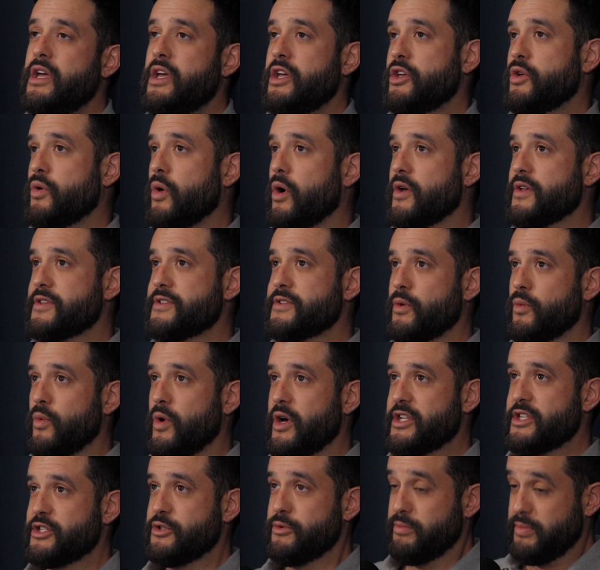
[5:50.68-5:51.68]
You also
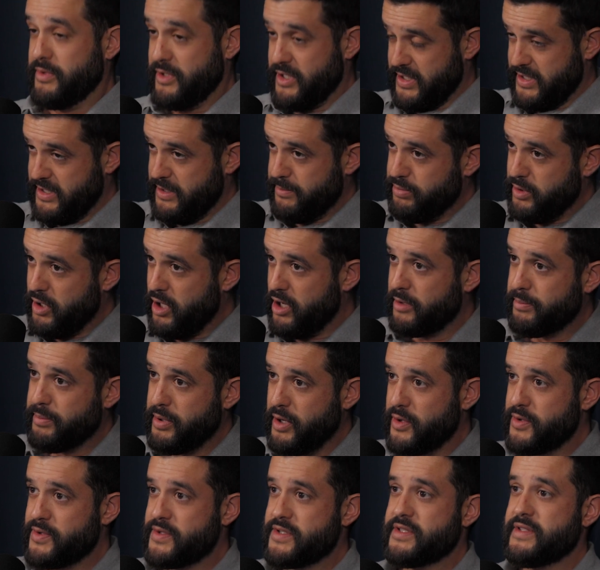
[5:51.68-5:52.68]
want to get the blog
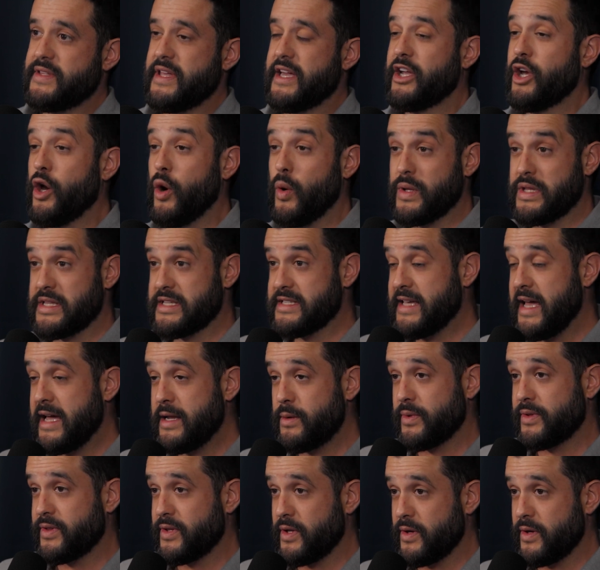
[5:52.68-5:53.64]
posts that coincide with